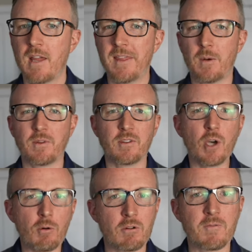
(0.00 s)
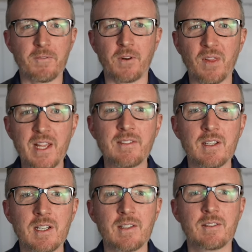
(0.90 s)
There was no room for
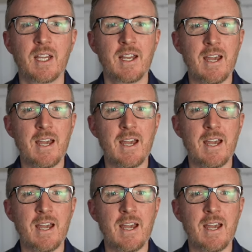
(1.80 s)
laziness,